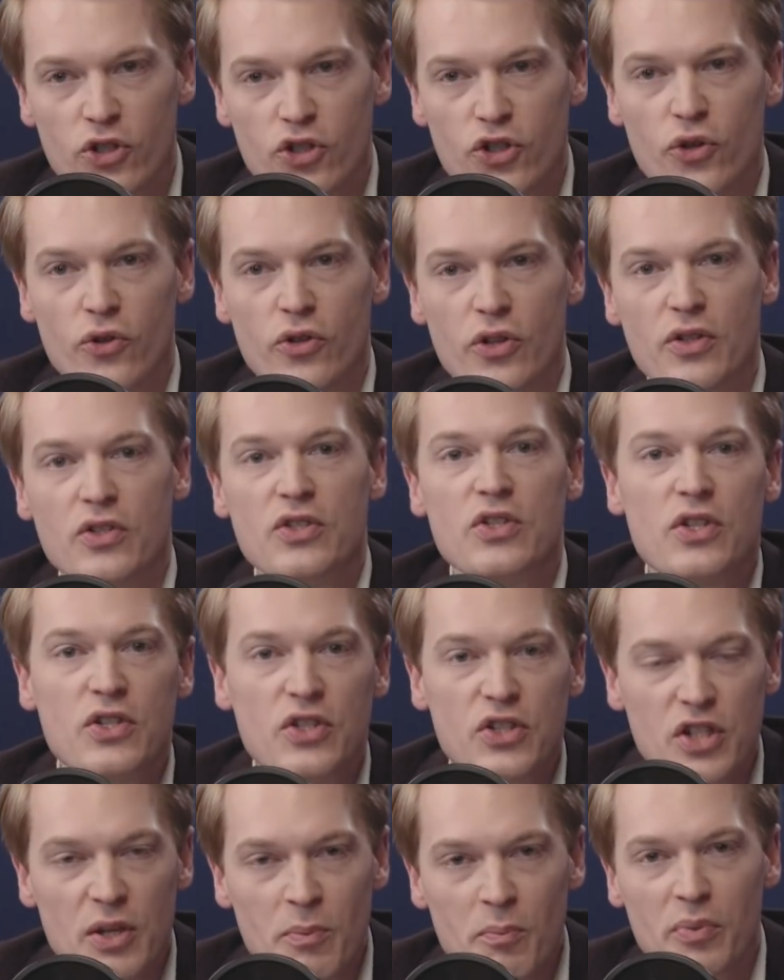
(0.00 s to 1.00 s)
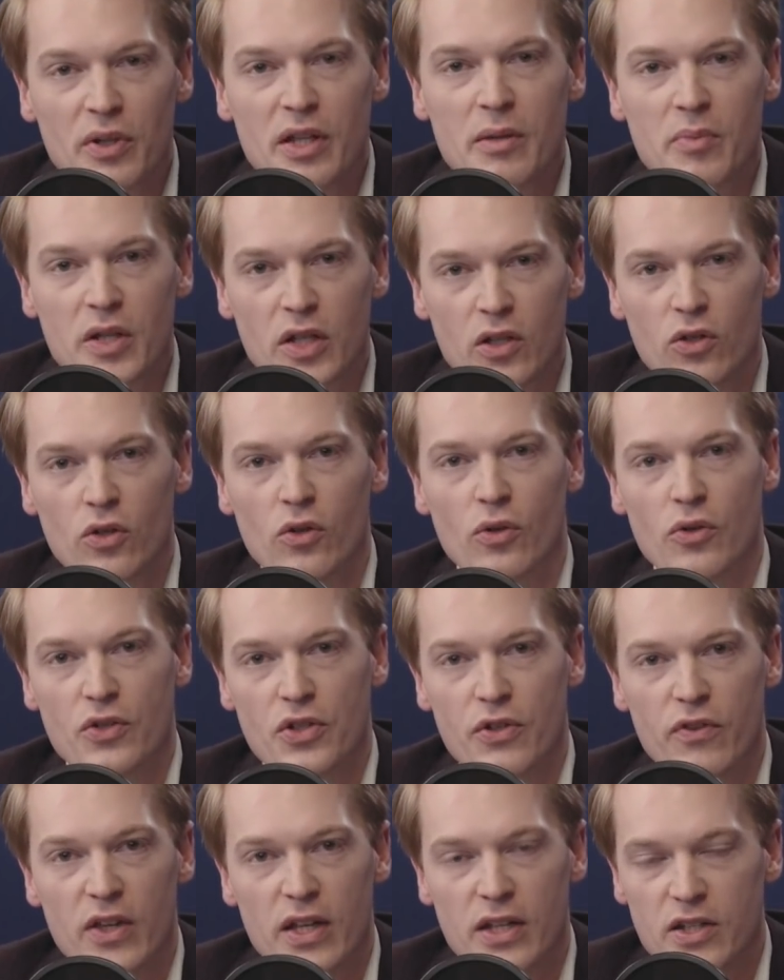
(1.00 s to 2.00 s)
students simply
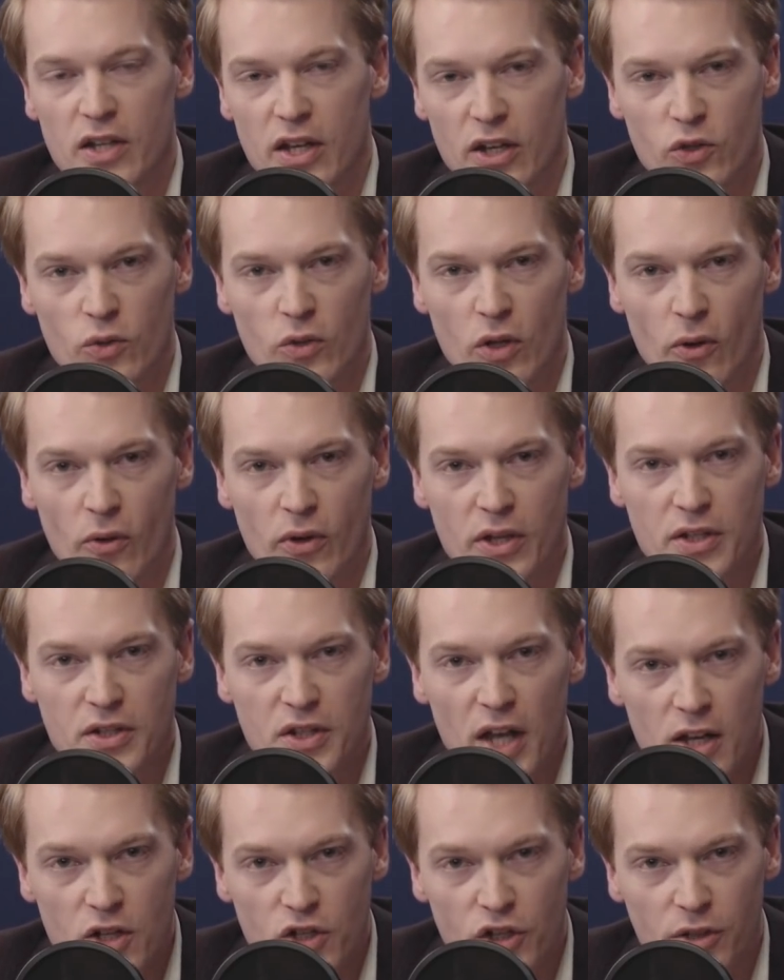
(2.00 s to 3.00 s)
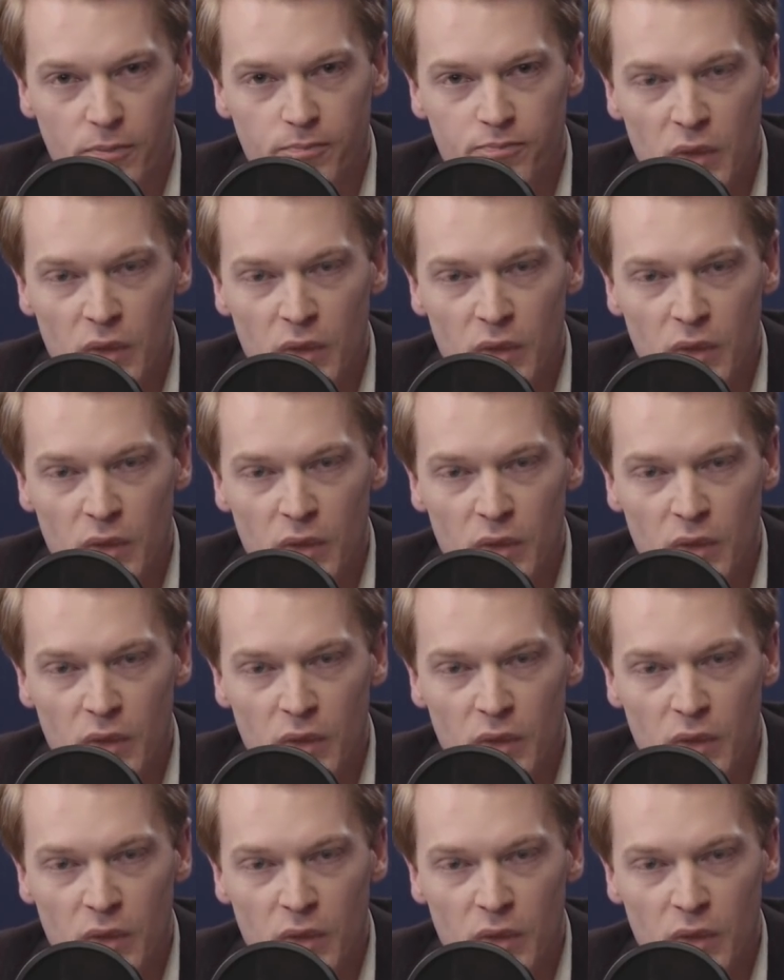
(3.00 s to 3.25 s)
because of their sexual orientation.